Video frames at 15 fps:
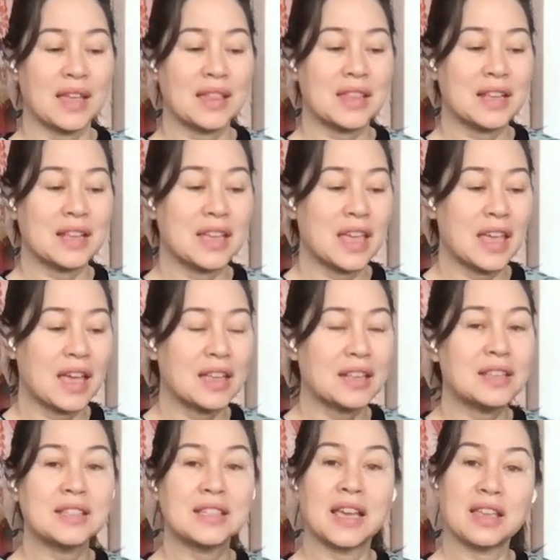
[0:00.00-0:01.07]
And then
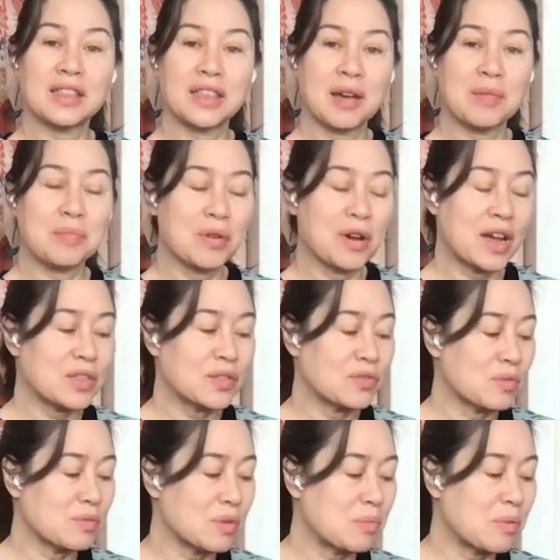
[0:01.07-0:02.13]
again, take that breath
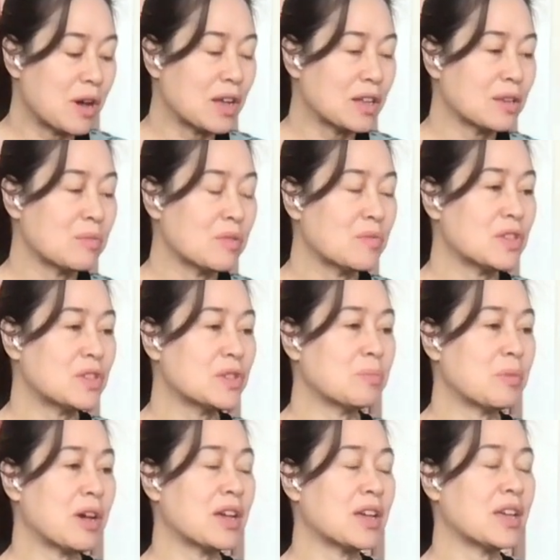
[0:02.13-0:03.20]
from the bottom of the
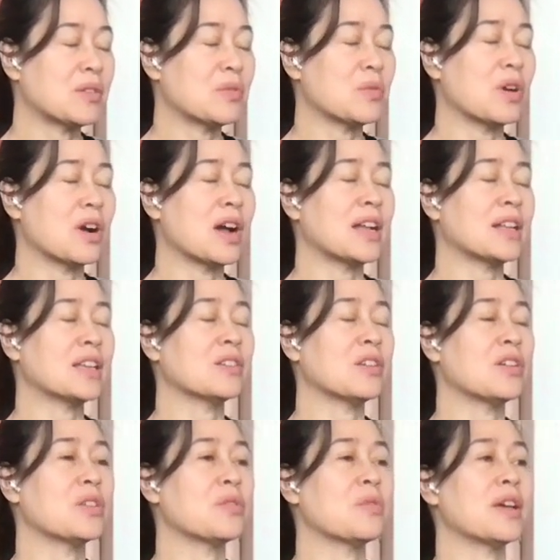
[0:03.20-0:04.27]
spine, ride it
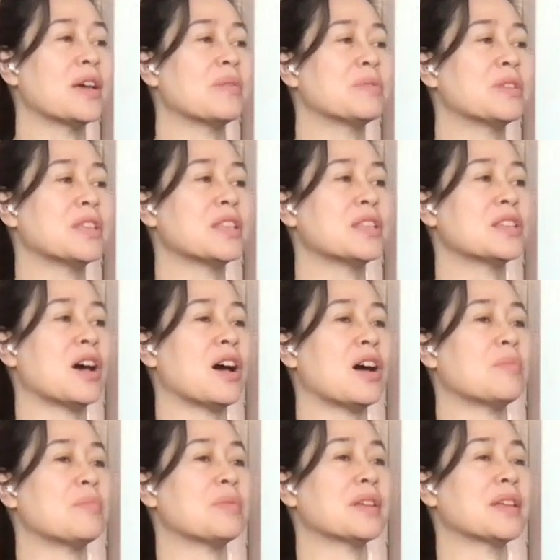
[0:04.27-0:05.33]
all the way up to the
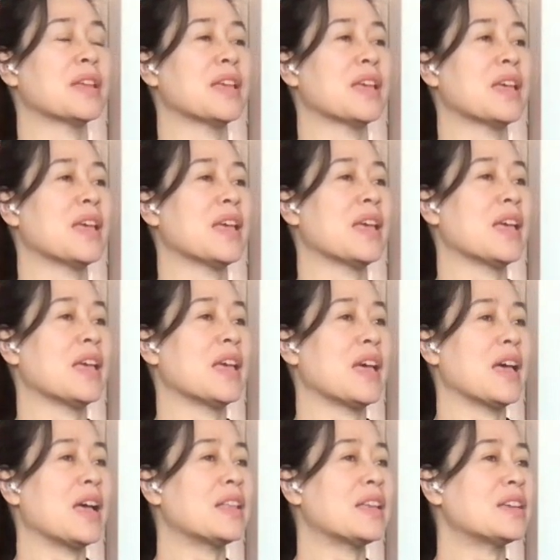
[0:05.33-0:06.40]
top.
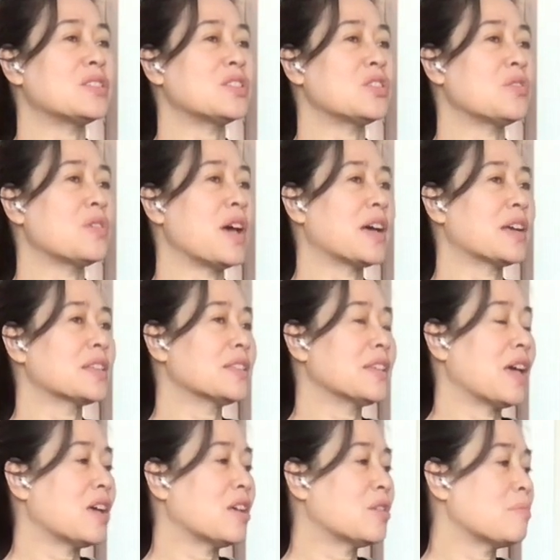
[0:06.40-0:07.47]
And as you
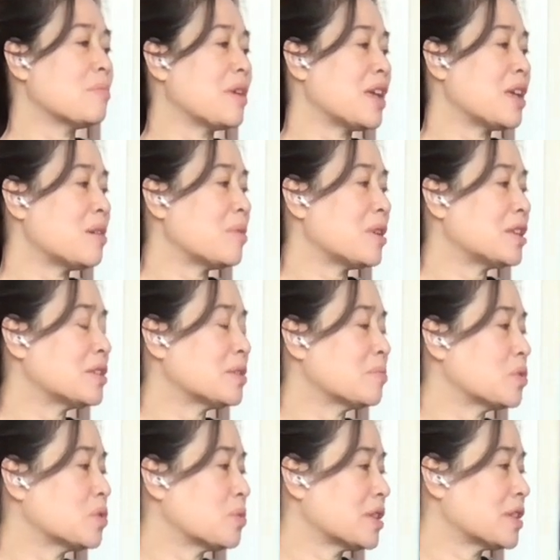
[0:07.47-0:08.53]
exhale, maybe
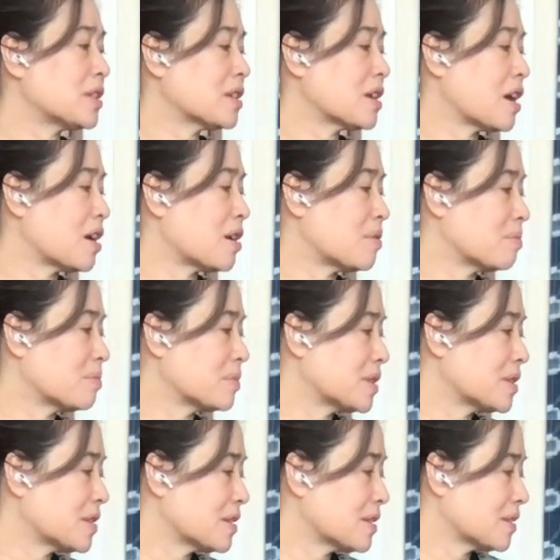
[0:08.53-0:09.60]
some twist
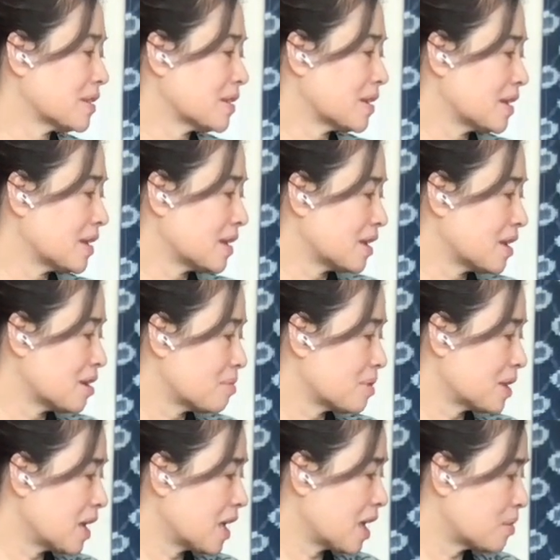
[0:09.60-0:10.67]
comes.
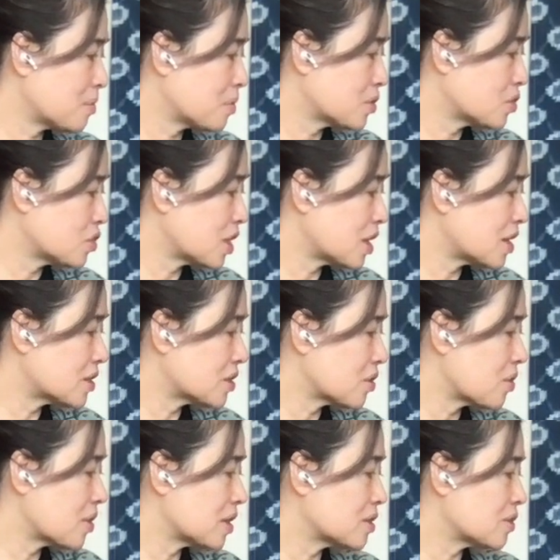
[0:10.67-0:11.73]
But again, we're just
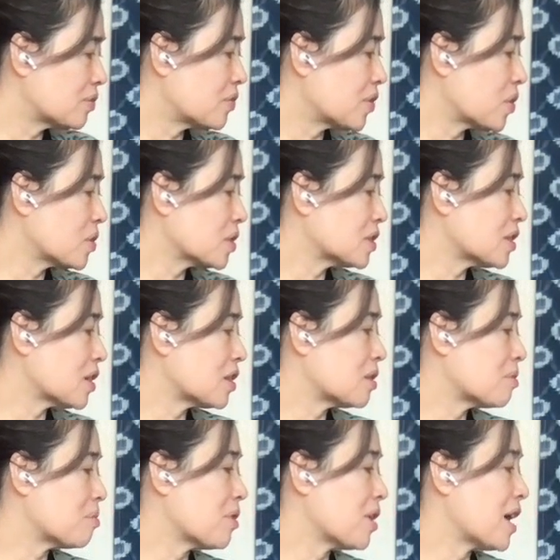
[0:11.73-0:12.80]
going to focus on
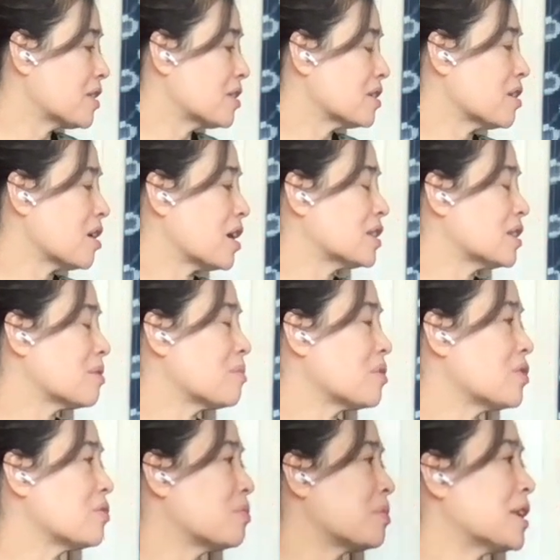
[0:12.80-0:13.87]
the breath, not the
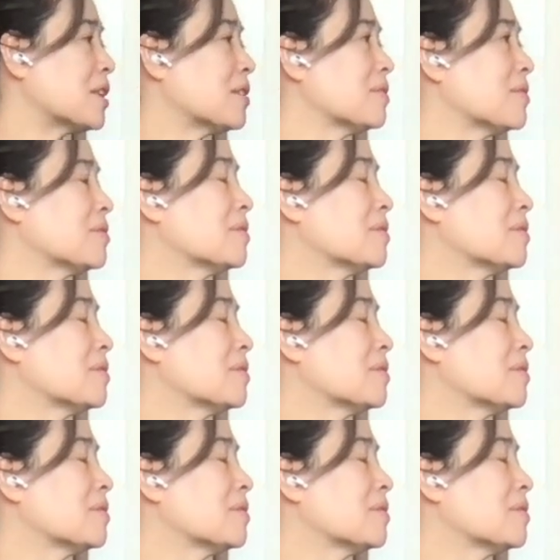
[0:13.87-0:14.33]
movement.